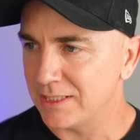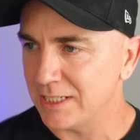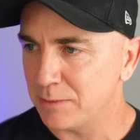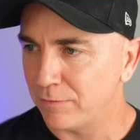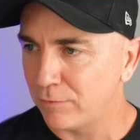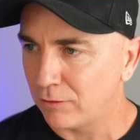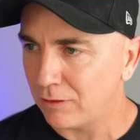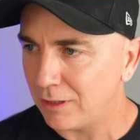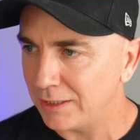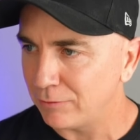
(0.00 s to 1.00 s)
It says, before
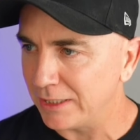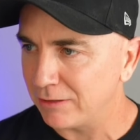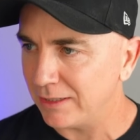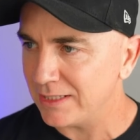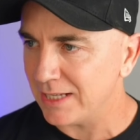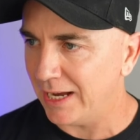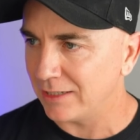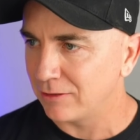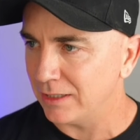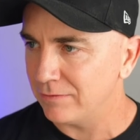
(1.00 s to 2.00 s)
I recreate this
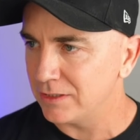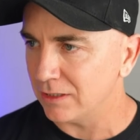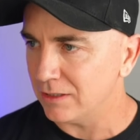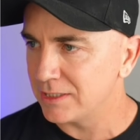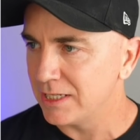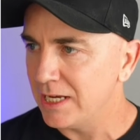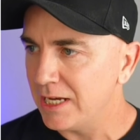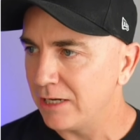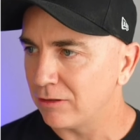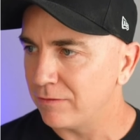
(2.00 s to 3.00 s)
ad created for Dosed,
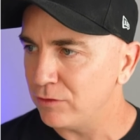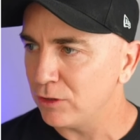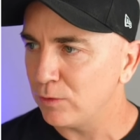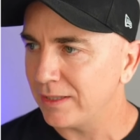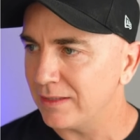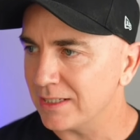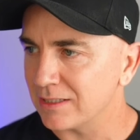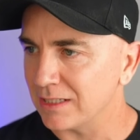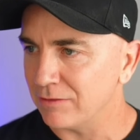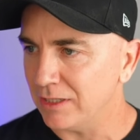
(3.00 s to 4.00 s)
here are a few quick things
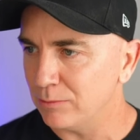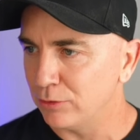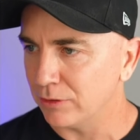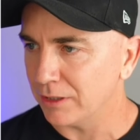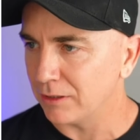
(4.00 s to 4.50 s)
I'd love your input on.